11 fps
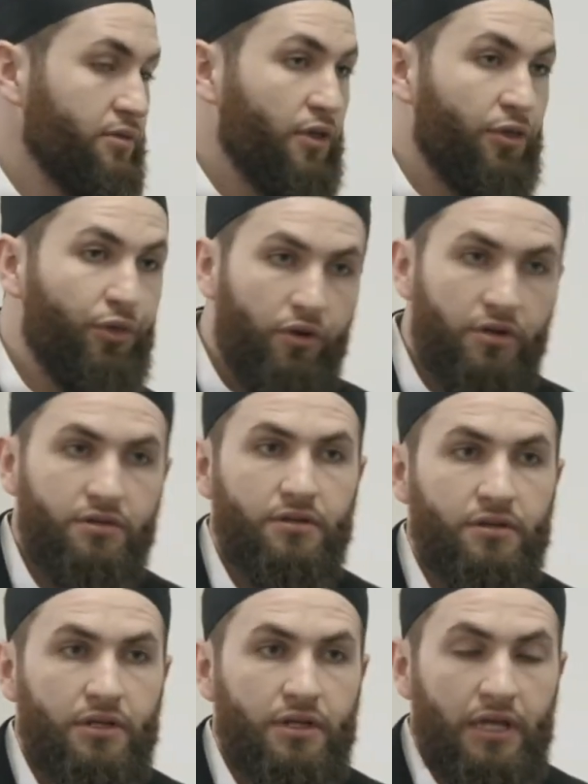The third
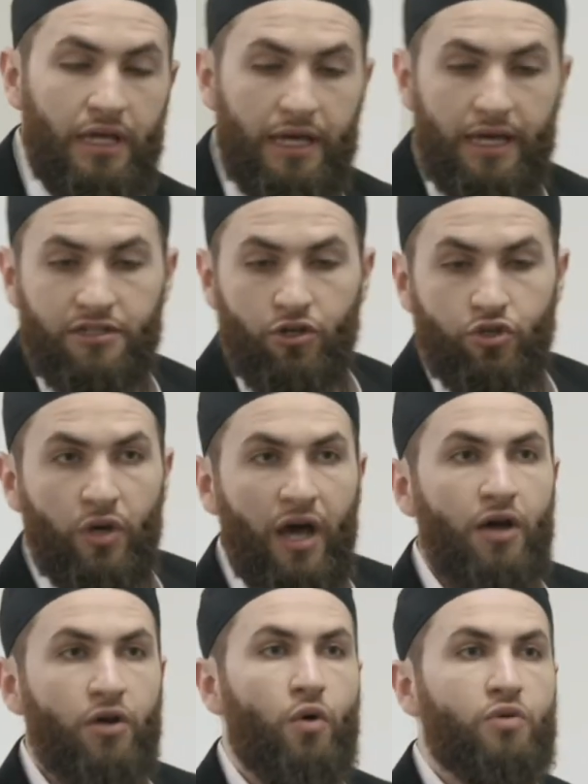is that your
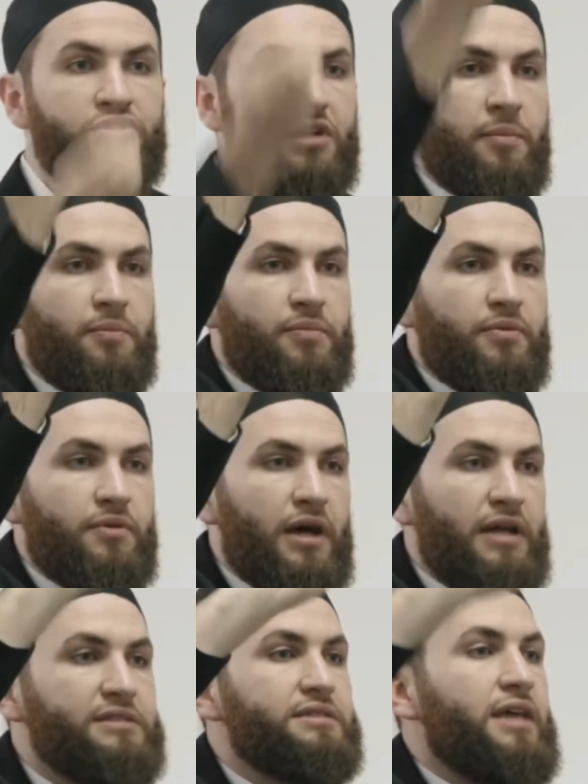dua goes up
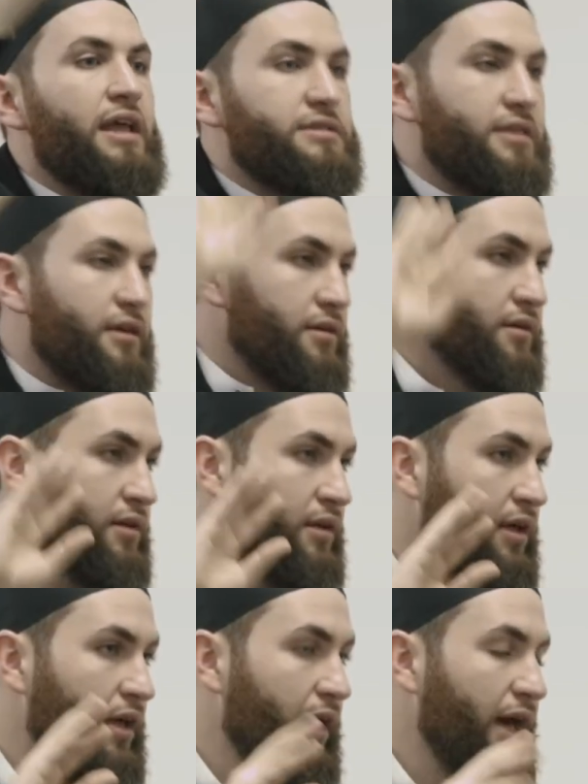and stays there
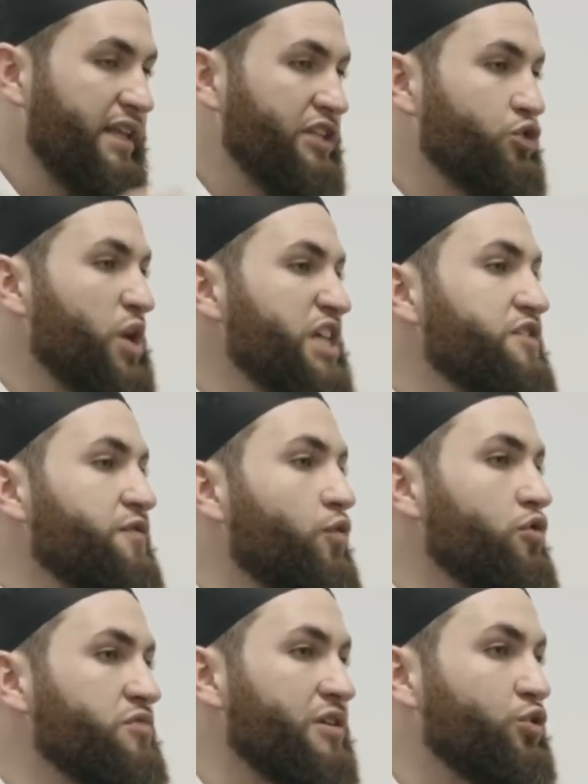and then
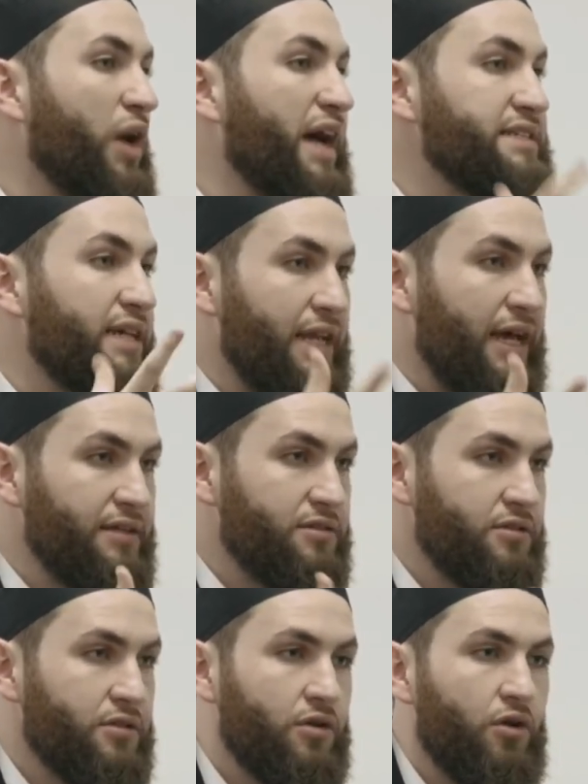transforms into
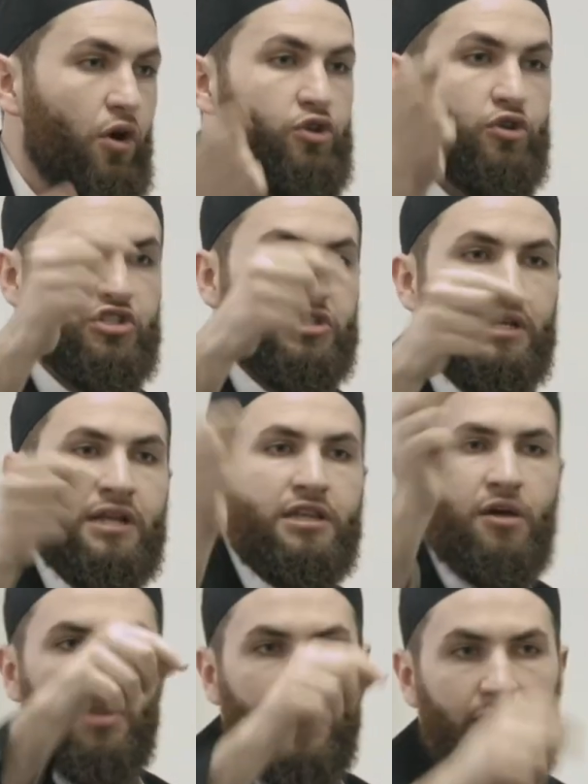hasanat on your skill
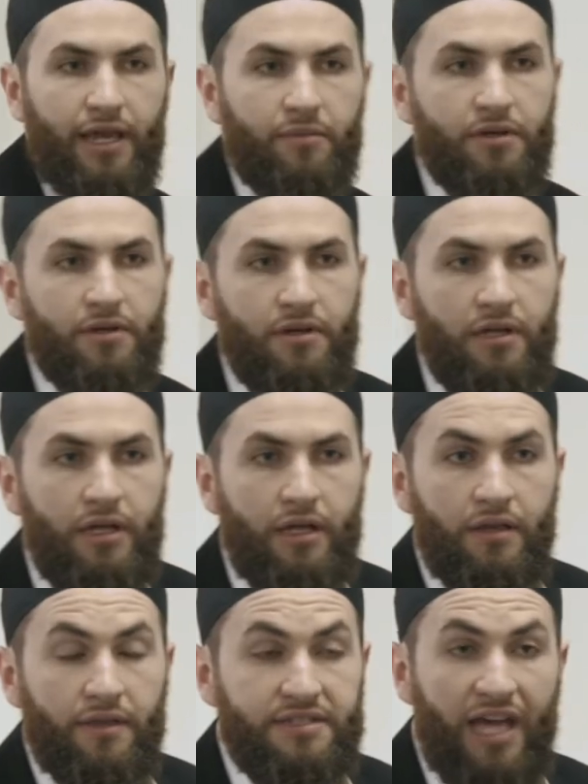yawm al qiyamah.
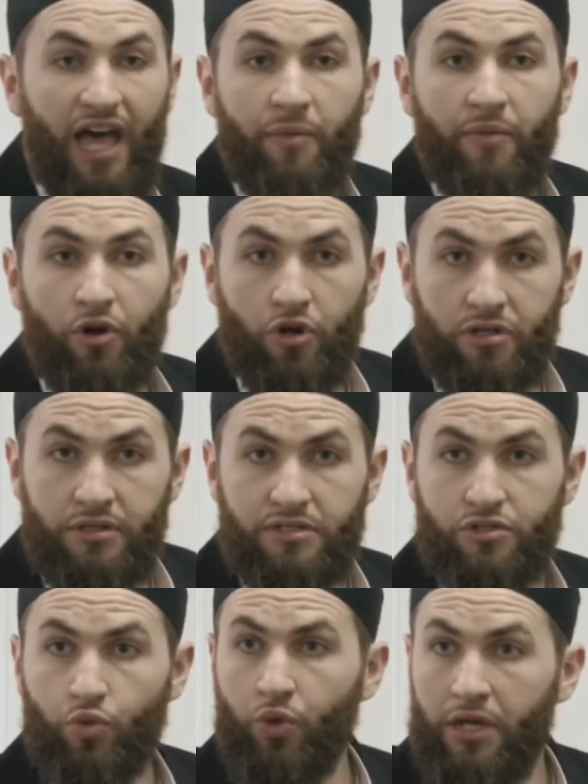The Sahaba heard
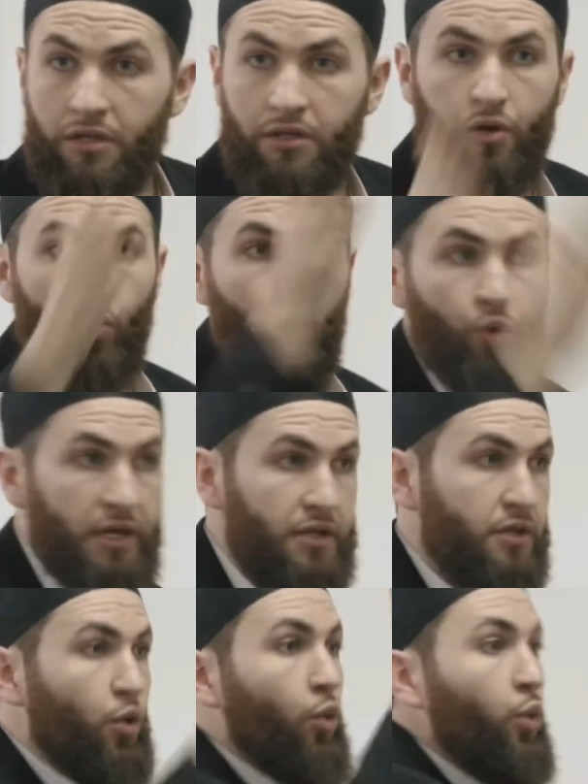this win,
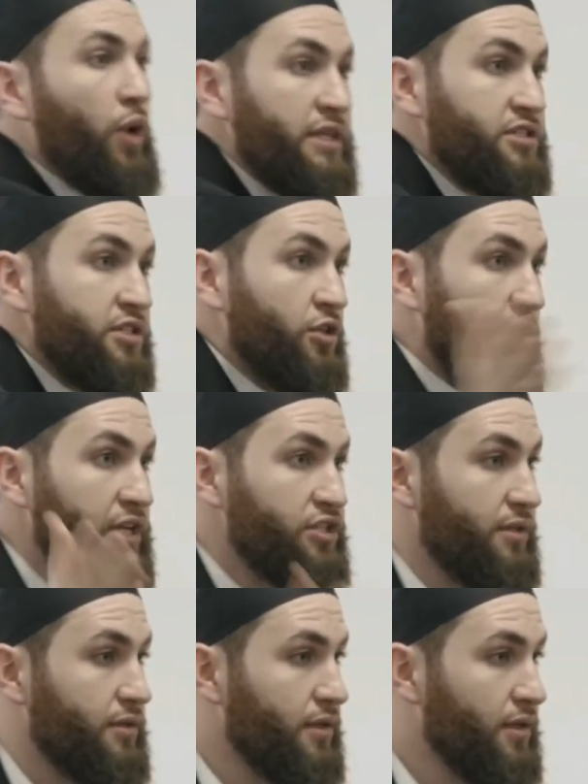win, win
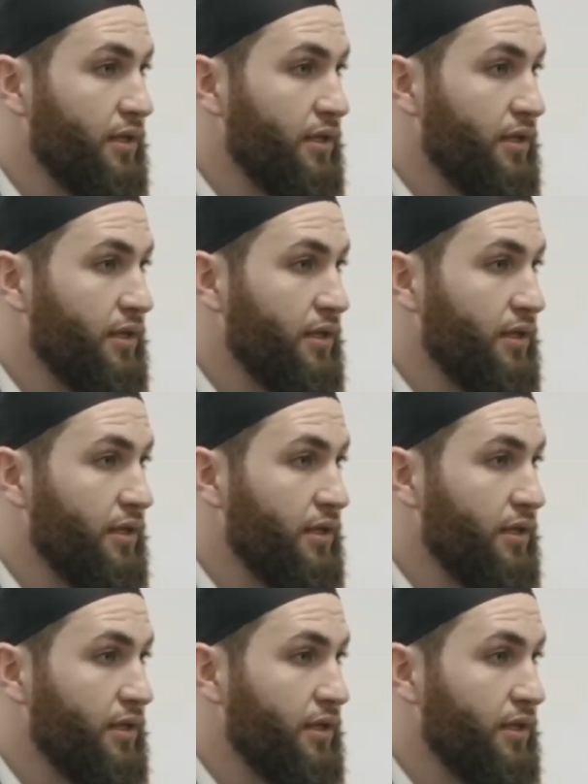situation.